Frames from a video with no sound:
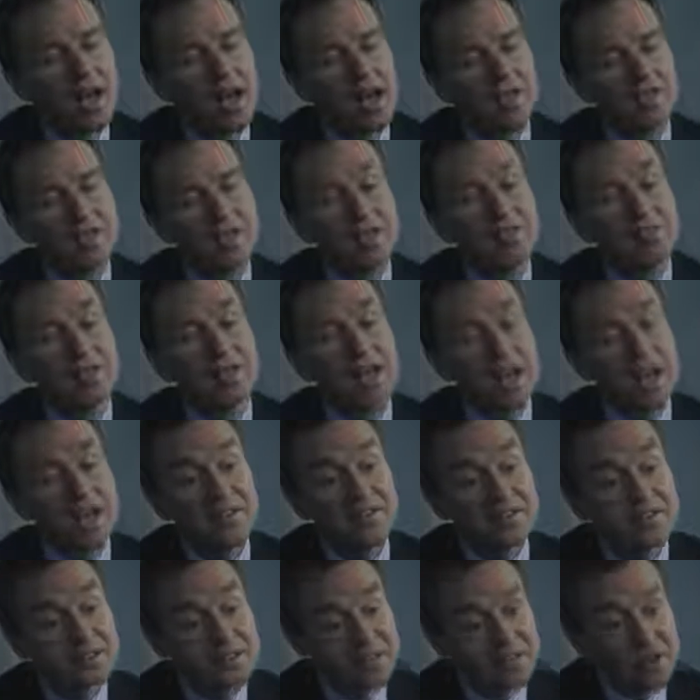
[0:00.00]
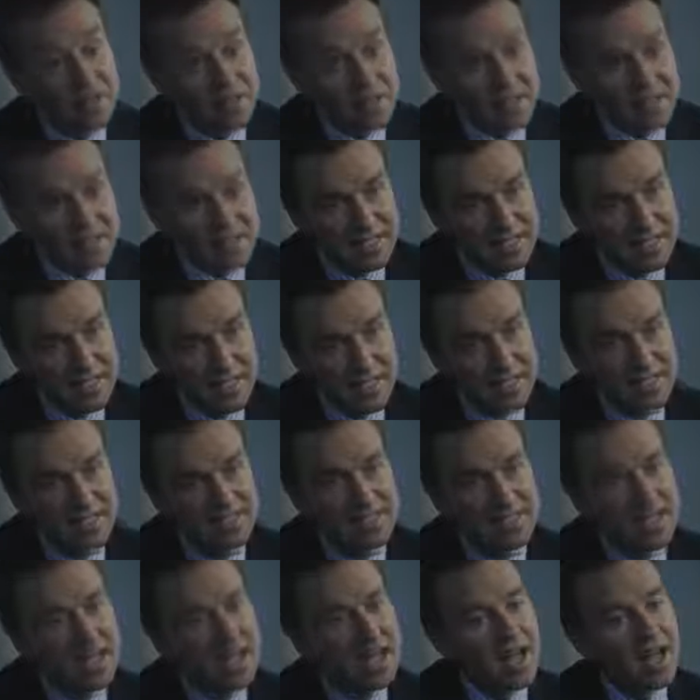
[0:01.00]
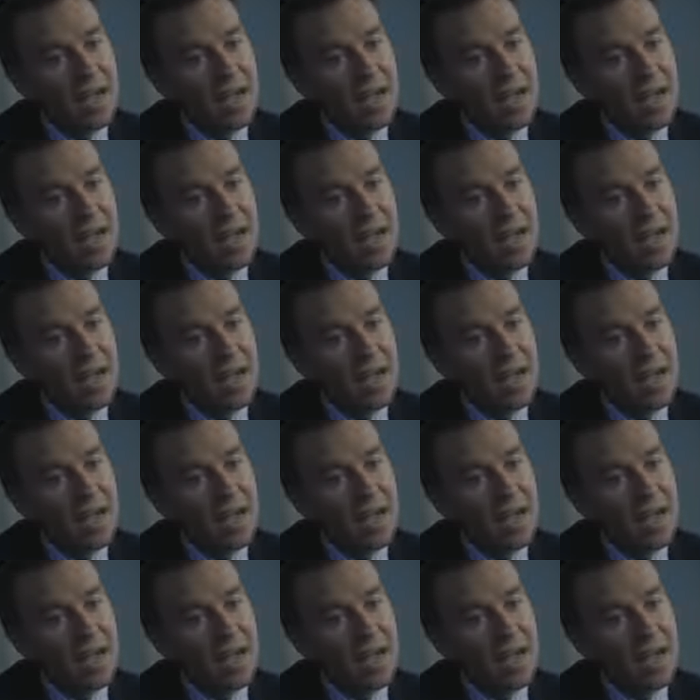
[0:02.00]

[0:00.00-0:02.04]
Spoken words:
I think with the advent of all these things,